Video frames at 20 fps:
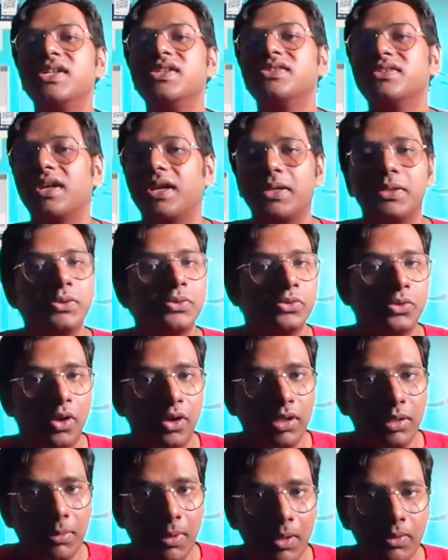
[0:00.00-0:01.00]
is ready to
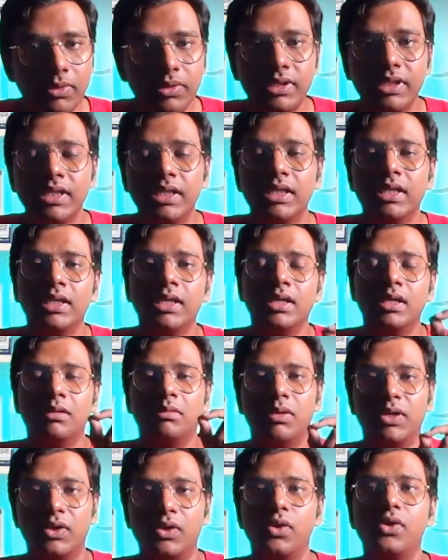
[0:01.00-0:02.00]
talk about,
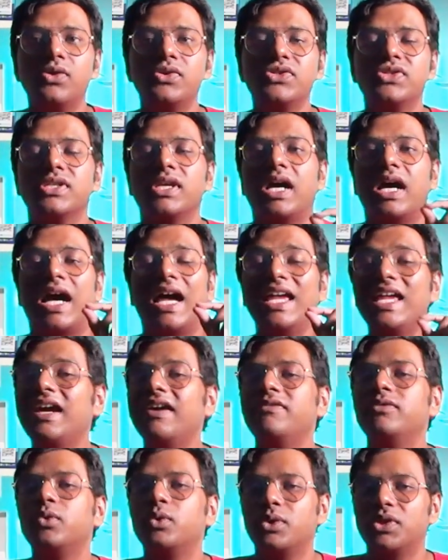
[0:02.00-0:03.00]
because I
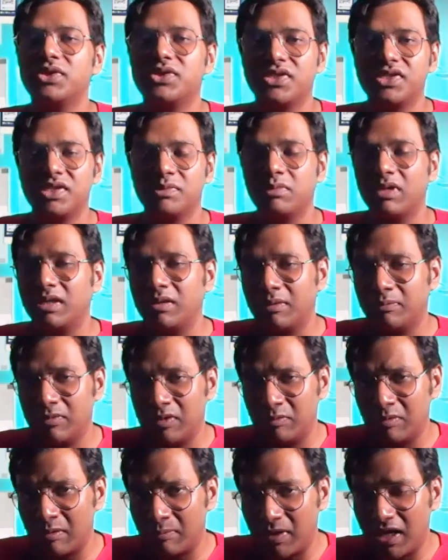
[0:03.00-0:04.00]
have noticed this
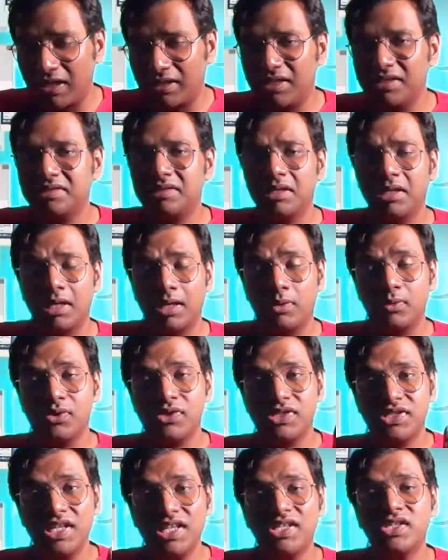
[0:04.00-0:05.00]
in my practice, around
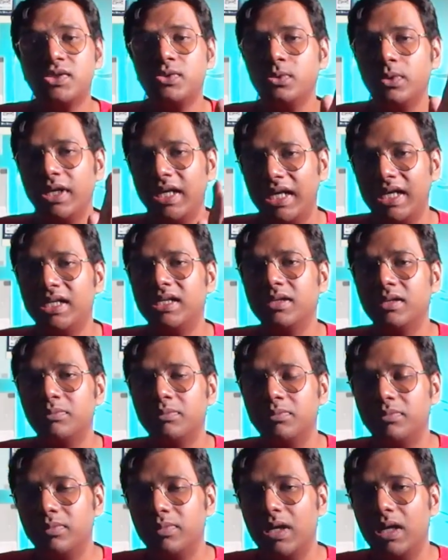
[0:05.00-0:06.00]
6 to 8
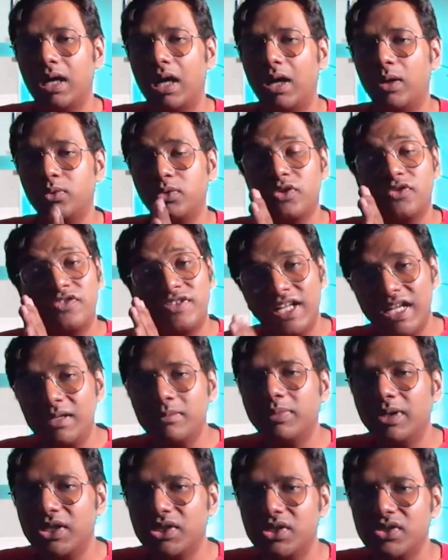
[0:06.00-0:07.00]
out of
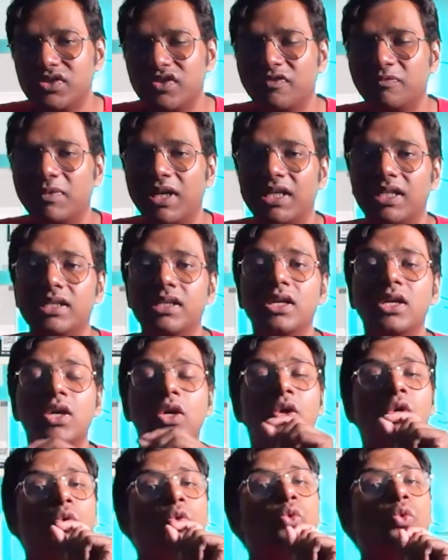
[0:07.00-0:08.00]
10 patients of mine
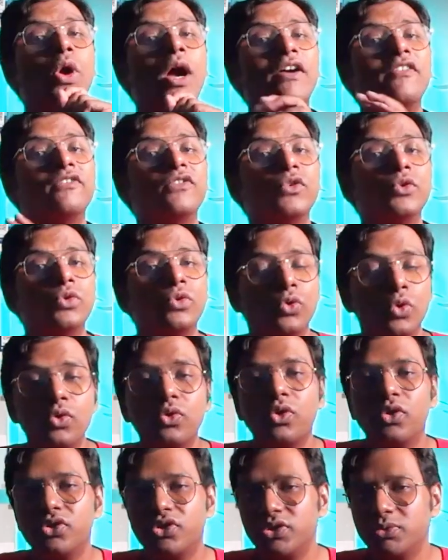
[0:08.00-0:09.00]
who have no
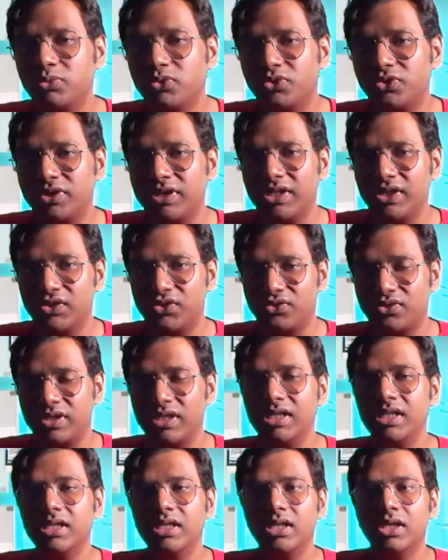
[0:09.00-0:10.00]
contributory
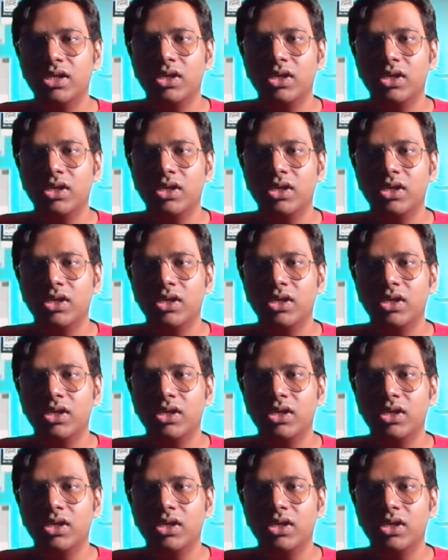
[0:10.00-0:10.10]
history